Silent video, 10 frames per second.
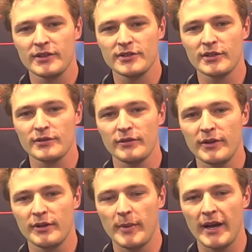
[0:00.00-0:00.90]
suits will
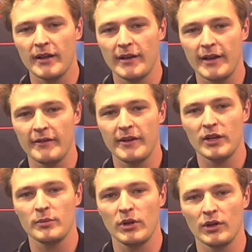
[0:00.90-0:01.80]
be
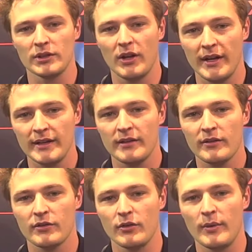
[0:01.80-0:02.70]
available online
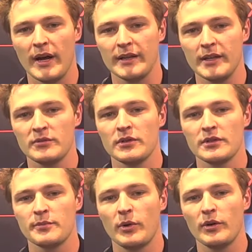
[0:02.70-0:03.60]
through
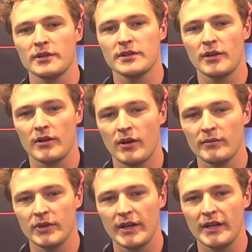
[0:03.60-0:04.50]

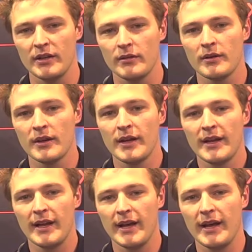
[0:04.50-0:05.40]
neptunesports.com.au
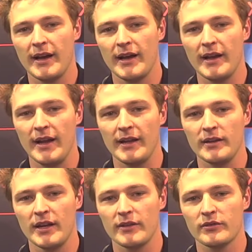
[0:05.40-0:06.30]

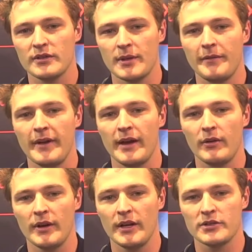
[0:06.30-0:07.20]
and through some of
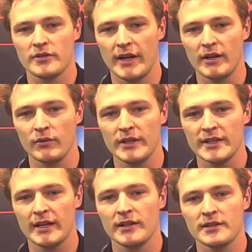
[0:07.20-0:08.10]
our Australian
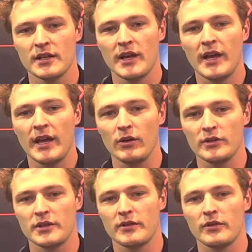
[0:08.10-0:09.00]
retailers and
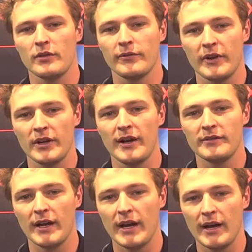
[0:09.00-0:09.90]
also through
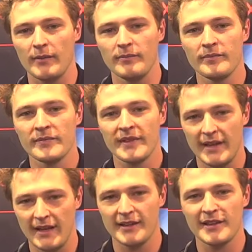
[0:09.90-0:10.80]
Freedive Dar Hub.
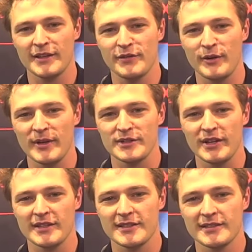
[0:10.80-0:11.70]
Thanks very much,
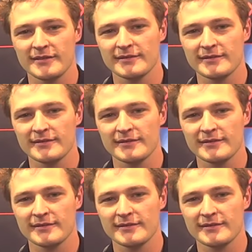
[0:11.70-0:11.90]
guys.